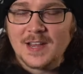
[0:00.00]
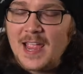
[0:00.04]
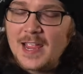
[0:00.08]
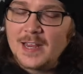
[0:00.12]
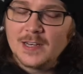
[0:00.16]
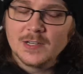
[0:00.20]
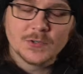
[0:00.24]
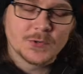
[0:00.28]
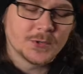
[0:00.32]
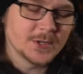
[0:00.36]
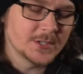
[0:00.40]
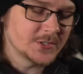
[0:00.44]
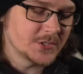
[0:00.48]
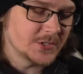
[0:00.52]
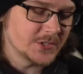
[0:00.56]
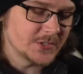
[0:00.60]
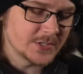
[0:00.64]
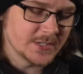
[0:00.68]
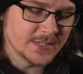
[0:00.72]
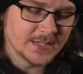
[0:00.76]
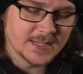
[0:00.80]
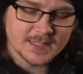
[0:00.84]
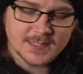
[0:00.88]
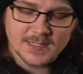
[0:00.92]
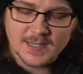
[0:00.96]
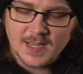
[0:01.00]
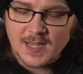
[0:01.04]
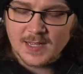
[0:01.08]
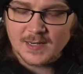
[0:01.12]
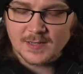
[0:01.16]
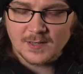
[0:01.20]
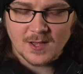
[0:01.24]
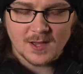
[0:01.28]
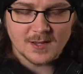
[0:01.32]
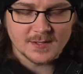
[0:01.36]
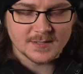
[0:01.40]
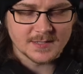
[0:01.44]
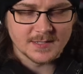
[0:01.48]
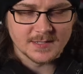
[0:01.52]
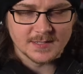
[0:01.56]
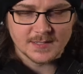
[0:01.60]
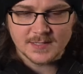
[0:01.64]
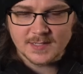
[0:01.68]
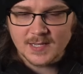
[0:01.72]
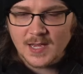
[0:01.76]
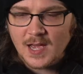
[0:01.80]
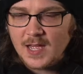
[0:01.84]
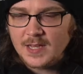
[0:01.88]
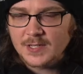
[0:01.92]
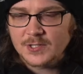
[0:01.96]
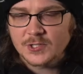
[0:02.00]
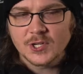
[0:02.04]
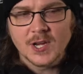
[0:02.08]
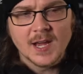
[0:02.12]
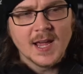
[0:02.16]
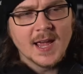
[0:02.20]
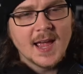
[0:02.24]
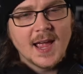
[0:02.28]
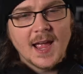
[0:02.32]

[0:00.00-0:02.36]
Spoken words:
Hayden Christensen has not lost his touch.